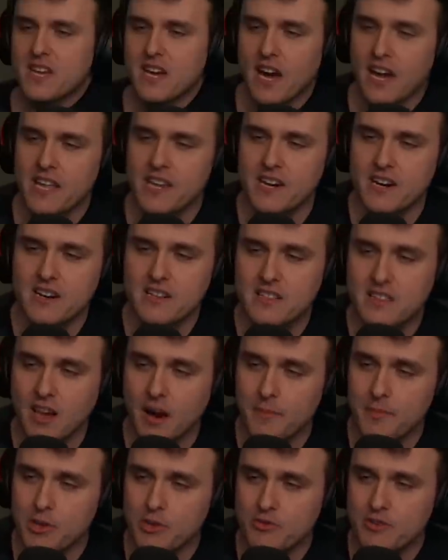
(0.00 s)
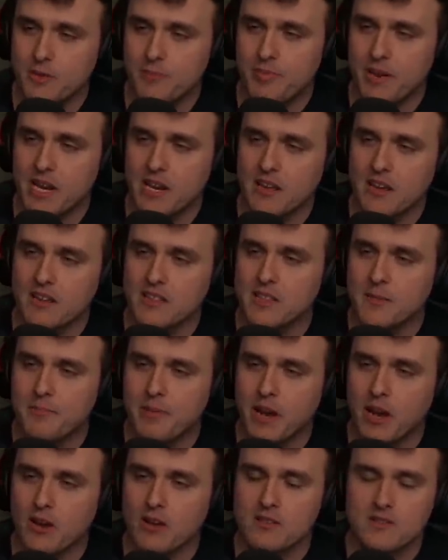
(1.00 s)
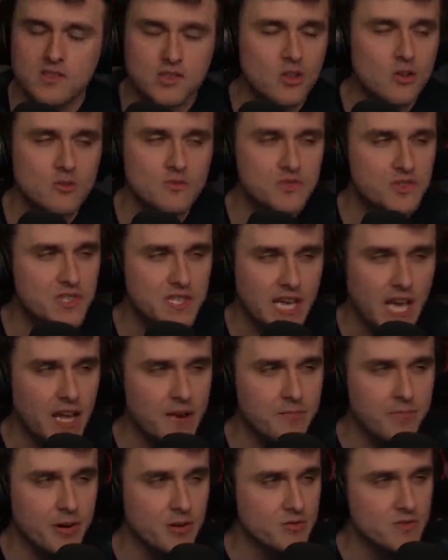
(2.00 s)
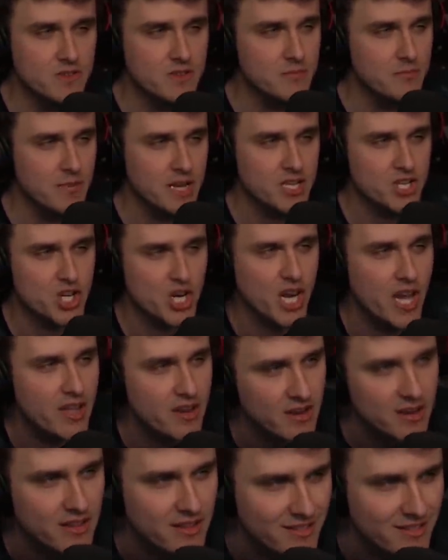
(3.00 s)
Kind of a W depending on the parents. Don't sad post in my chat.